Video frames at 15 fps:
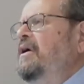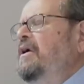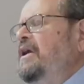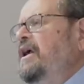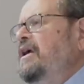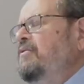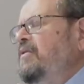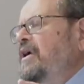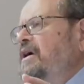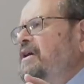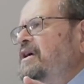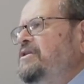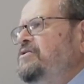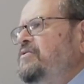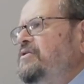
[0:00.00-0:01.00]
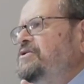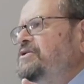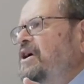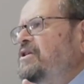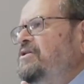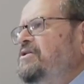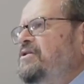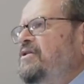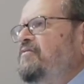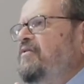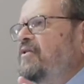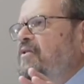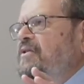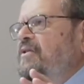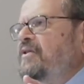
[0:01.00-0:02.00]
At any rate, as a result of
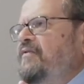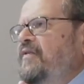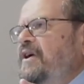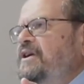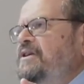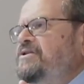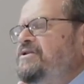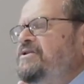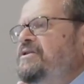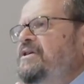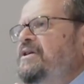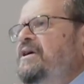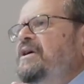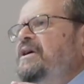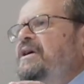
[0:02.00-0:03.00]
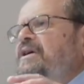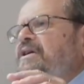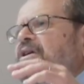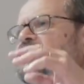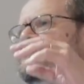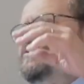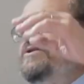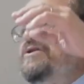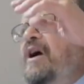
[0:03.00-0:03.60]
all of this, there is